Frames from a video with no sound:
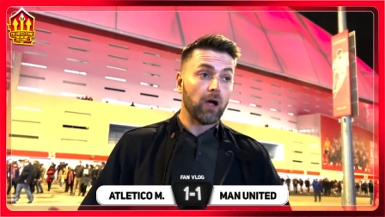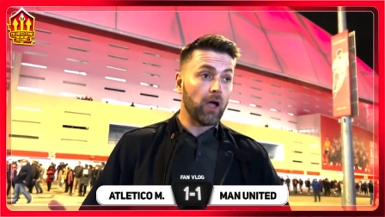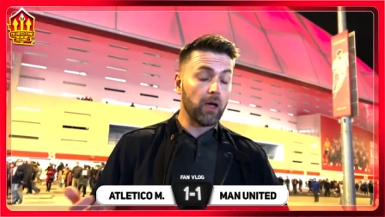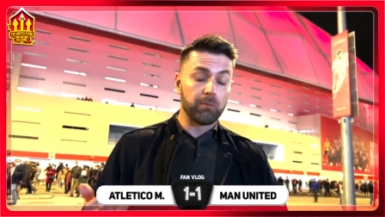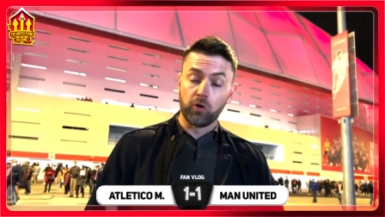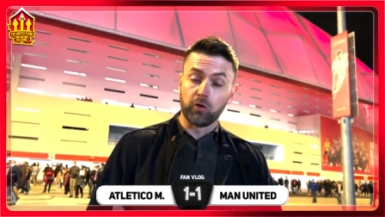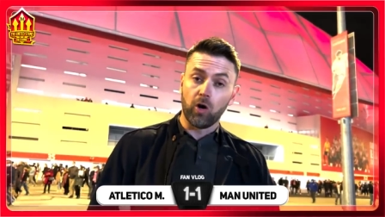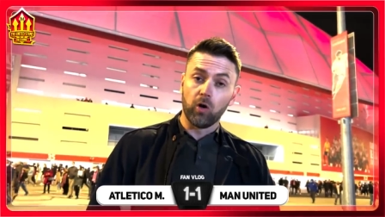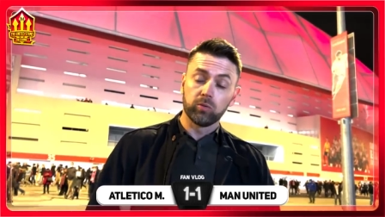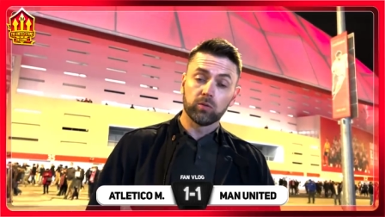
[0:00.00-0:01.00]
uh,
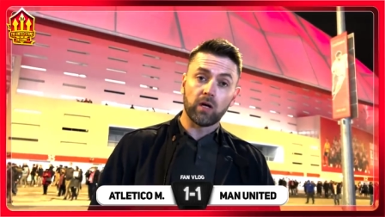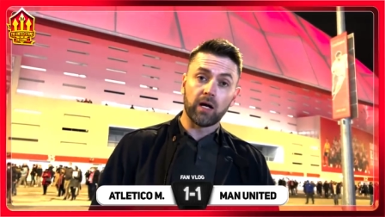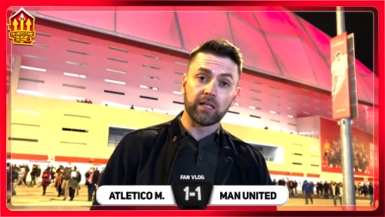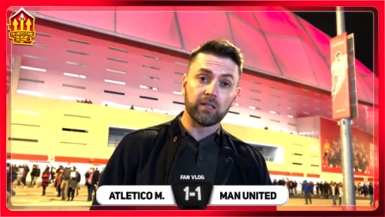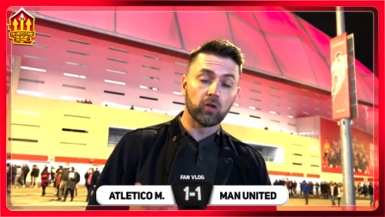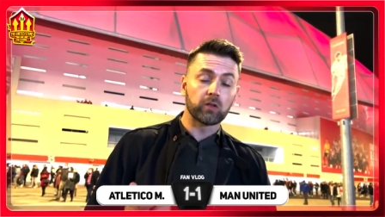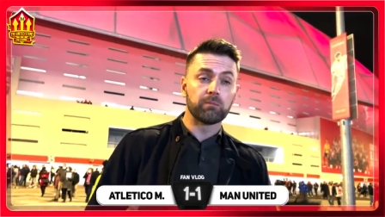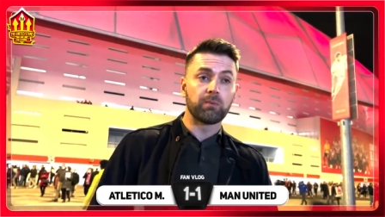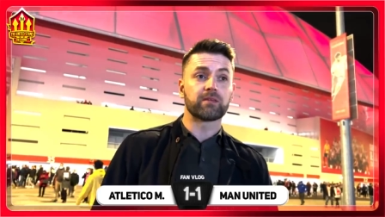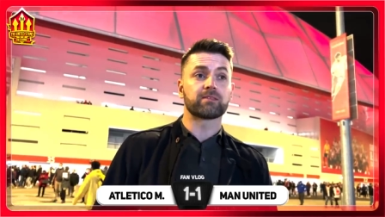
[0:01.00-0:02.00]
Bruno. And then you're
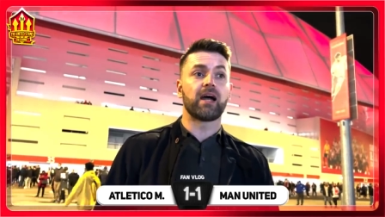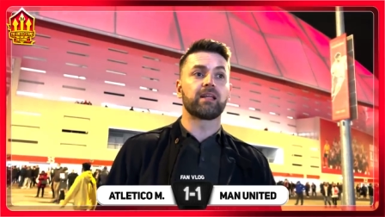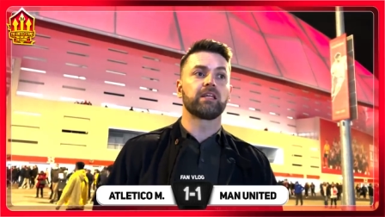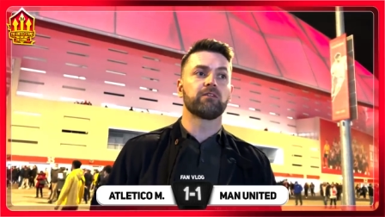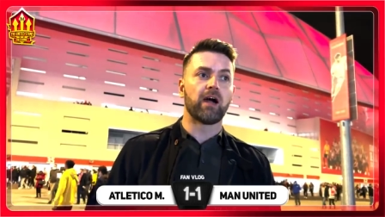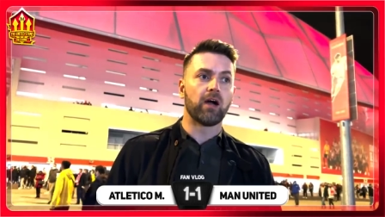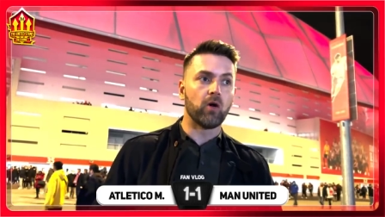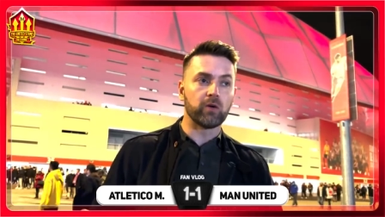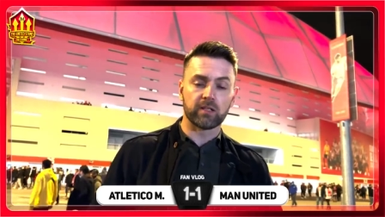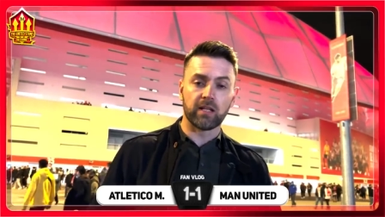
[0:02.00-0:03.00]
looking past that, then you're like,
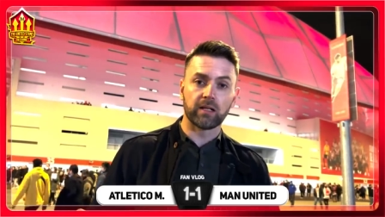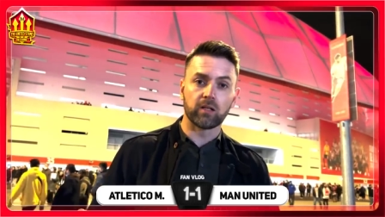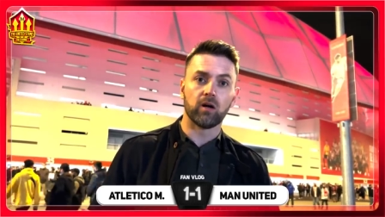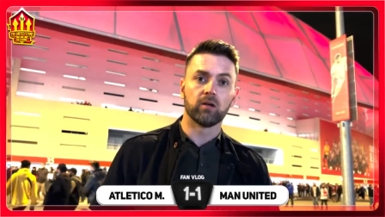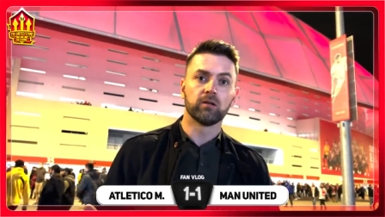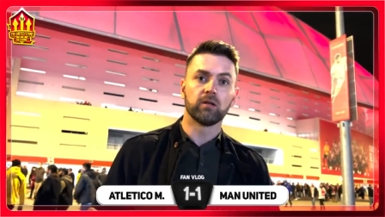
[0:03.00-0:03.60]
oh, it's Elanga.